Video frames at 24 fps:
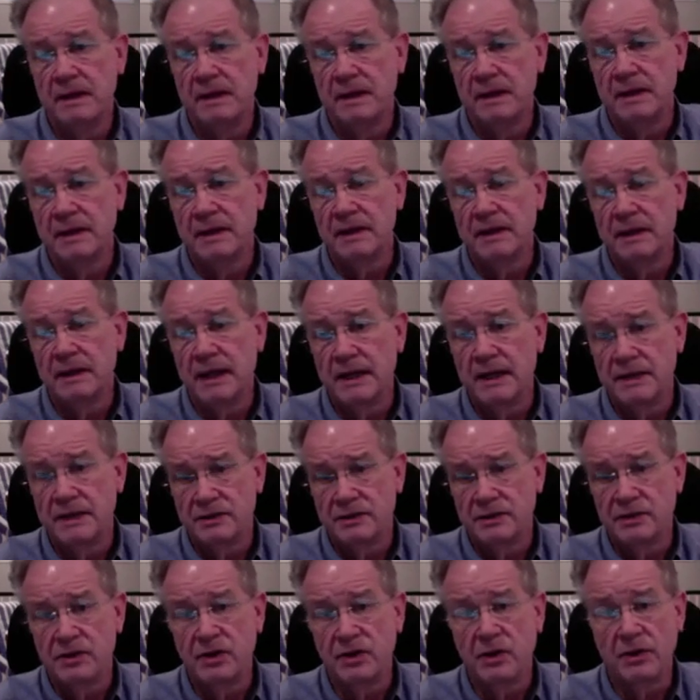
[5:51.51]
So
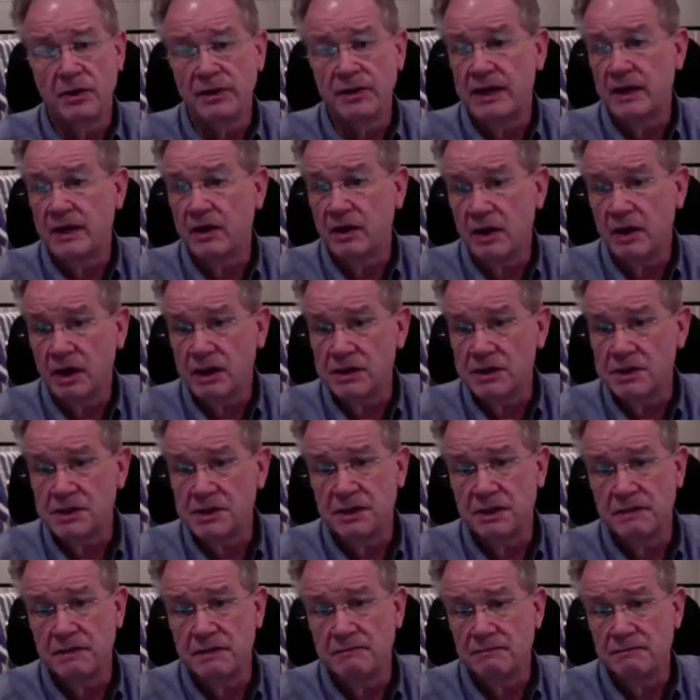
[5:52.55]
you know what they
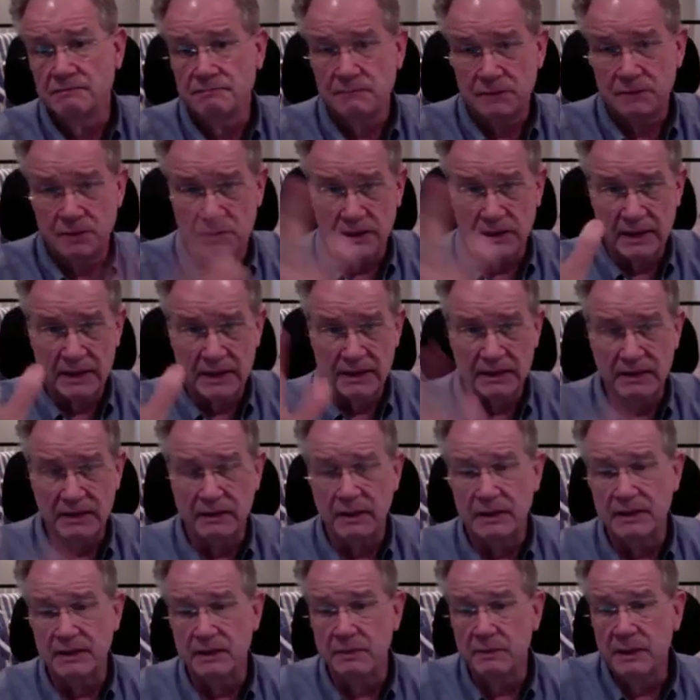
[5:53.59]
cost. You
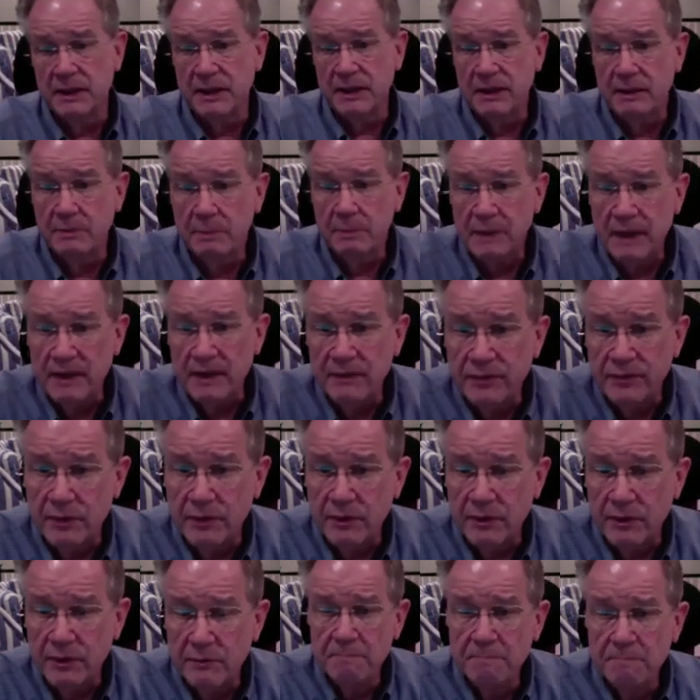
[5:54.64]
got the money to pay
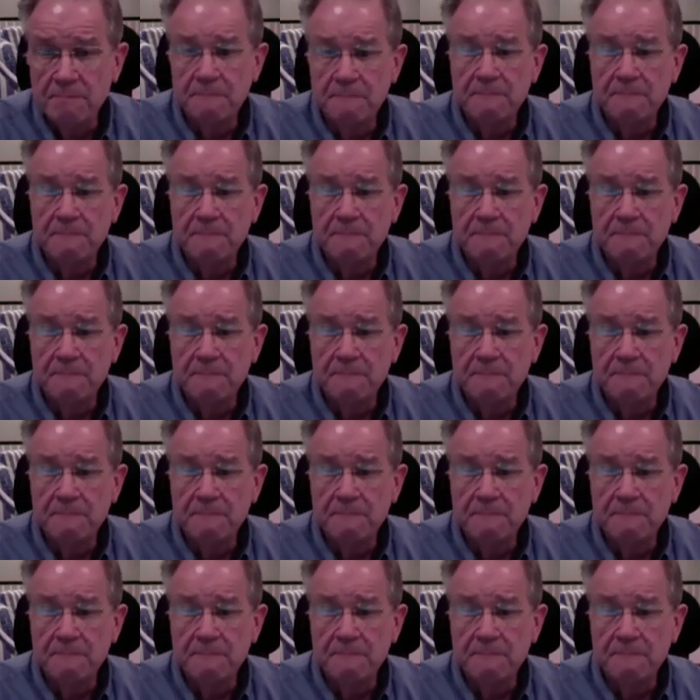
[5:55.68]
for them,